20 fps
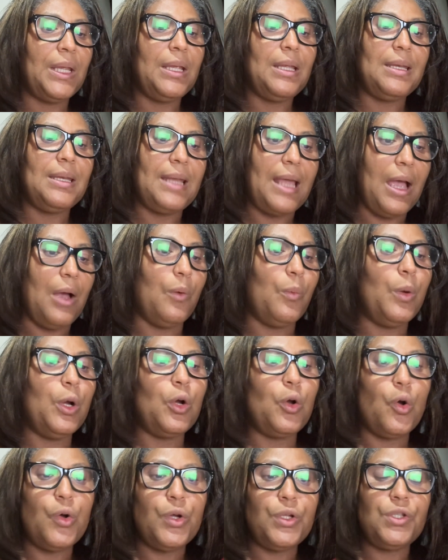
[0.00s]
Now we're
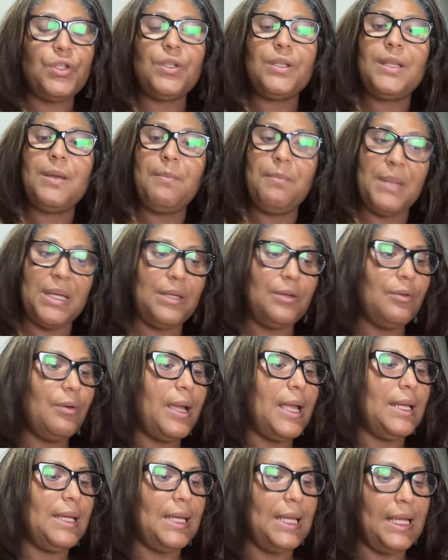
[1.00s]
going to the middle
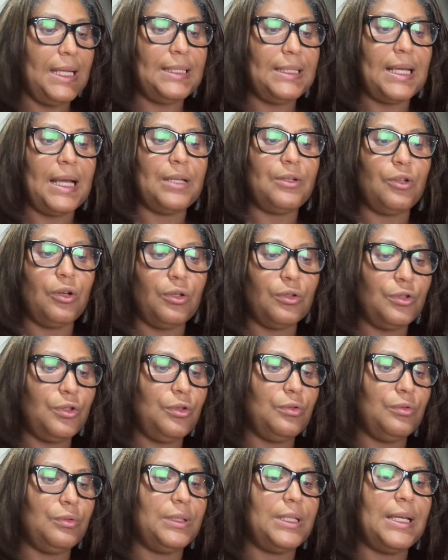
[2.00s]
and late
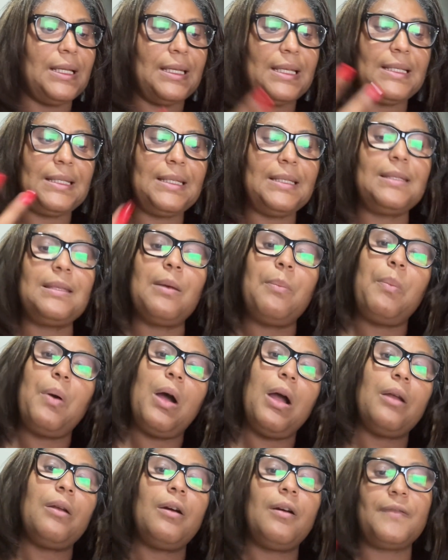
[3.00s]
adulthood. This is the
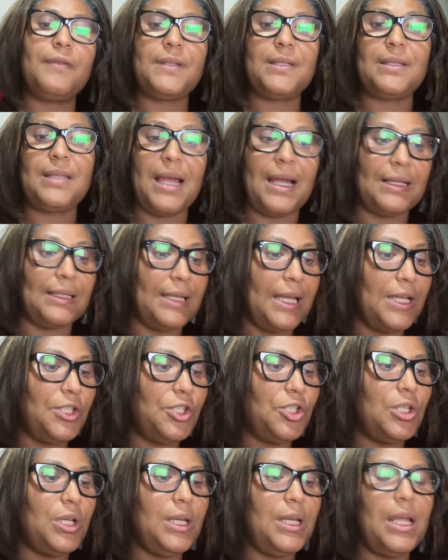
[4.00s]
part of
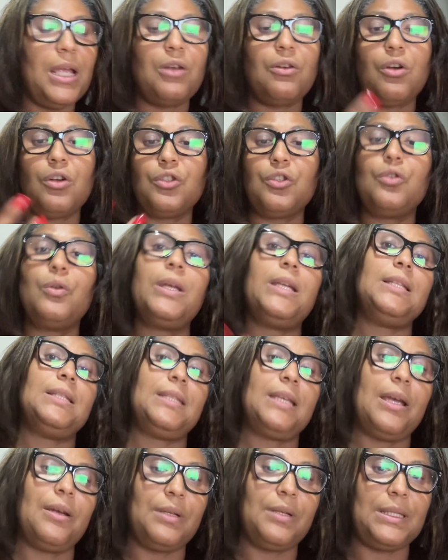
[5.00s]
stagnation and also
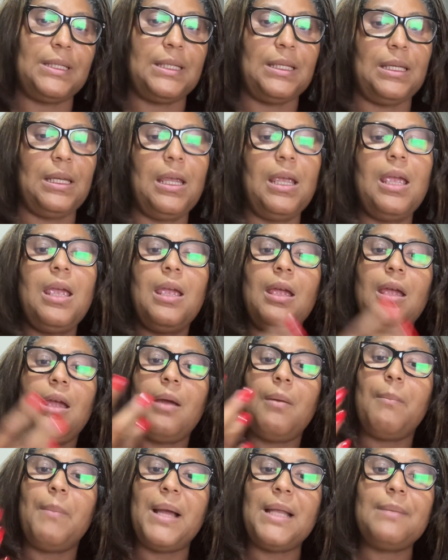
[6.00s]
integrity.
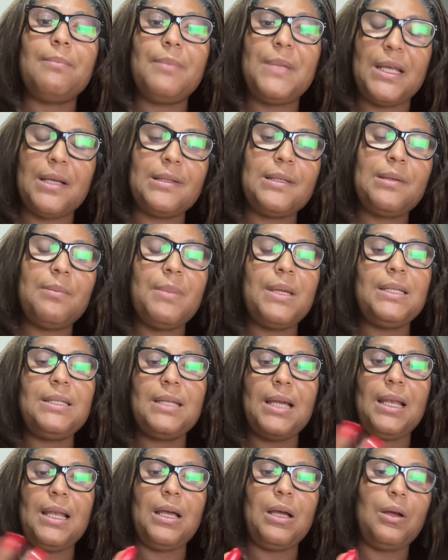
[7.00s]
Nelson
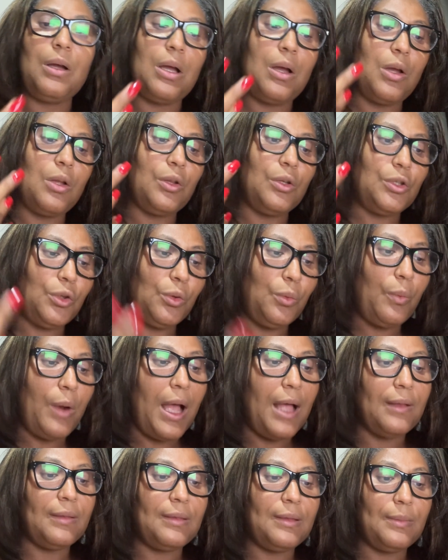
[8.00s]
Mandela,
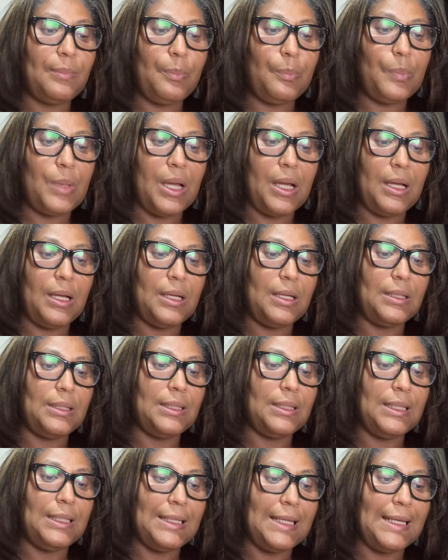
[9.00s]
throughout
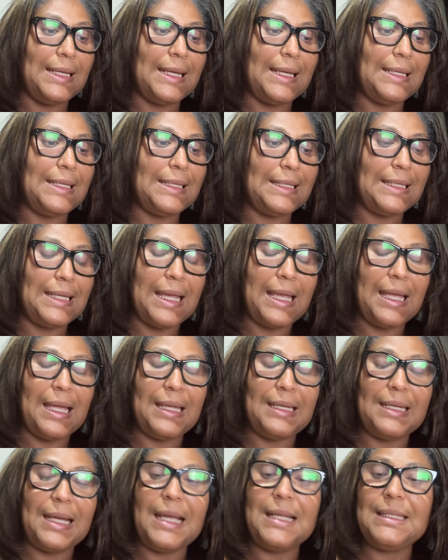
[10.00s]
in the
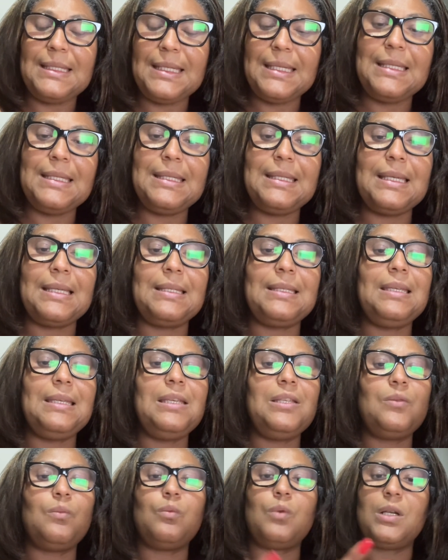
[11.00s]

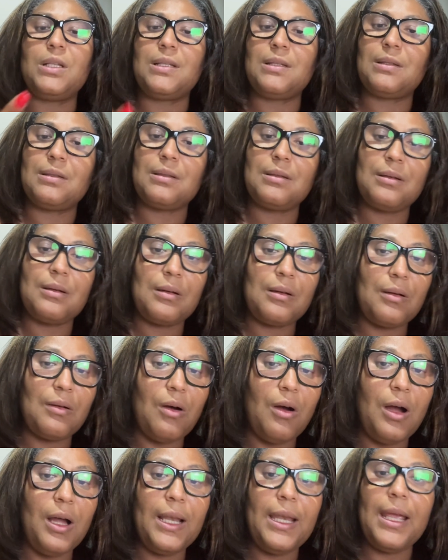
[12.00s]
1960s, was
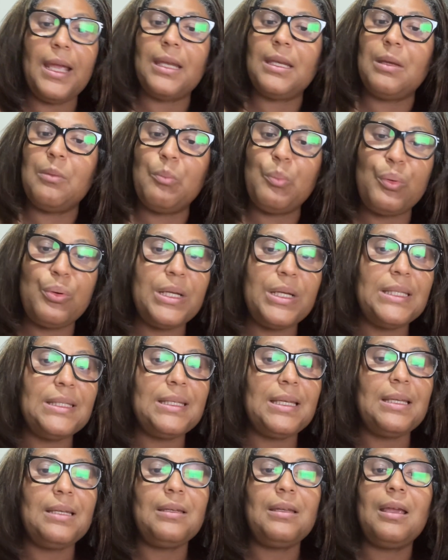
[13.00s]
caught and
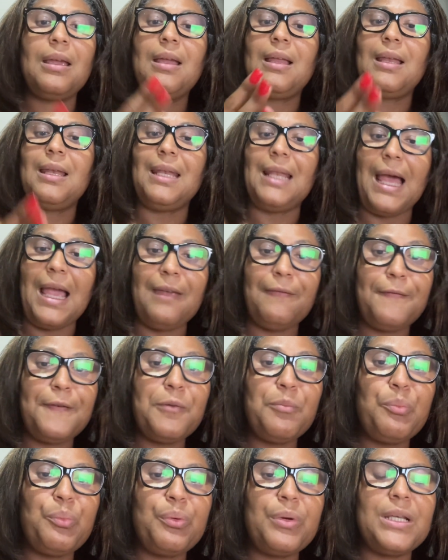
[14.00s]
imprisoned, life
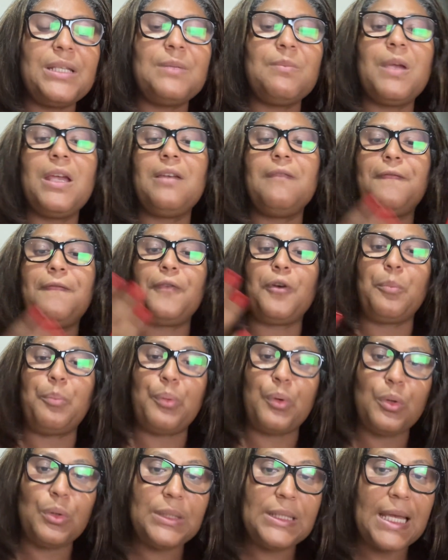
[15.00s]
imprisonment for
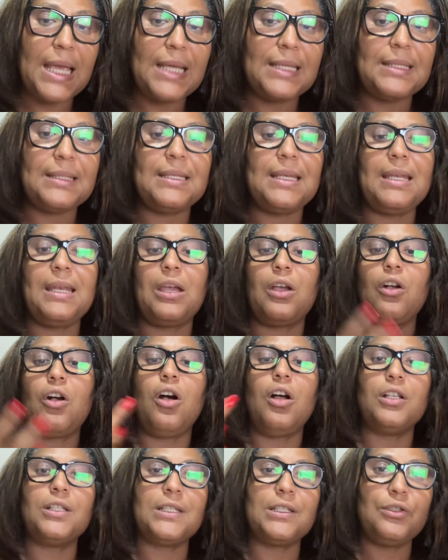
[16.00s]
protesting and
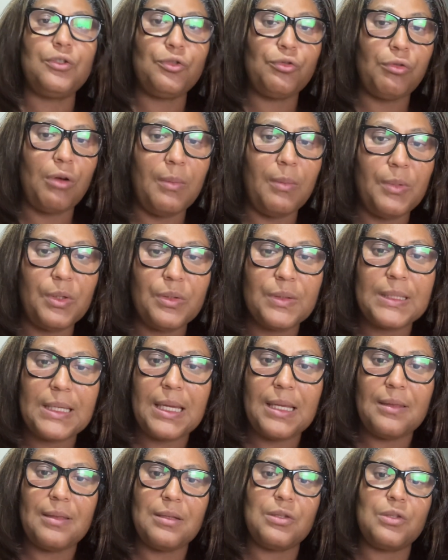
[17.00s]
causing troubles
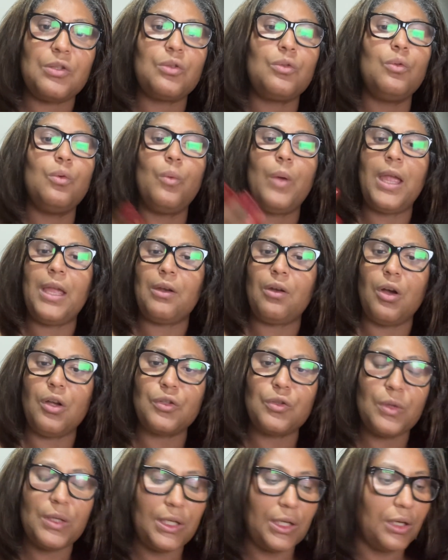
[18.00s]
in the school and
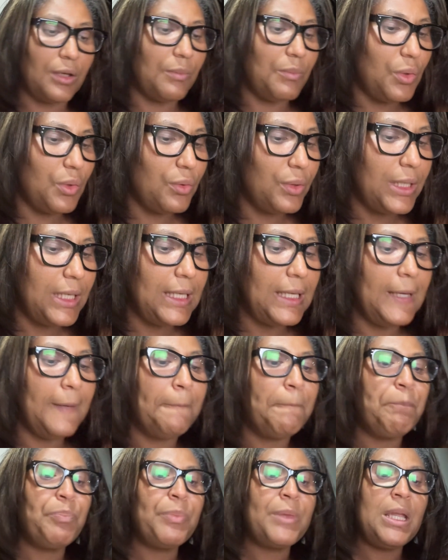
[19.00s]
also in the community.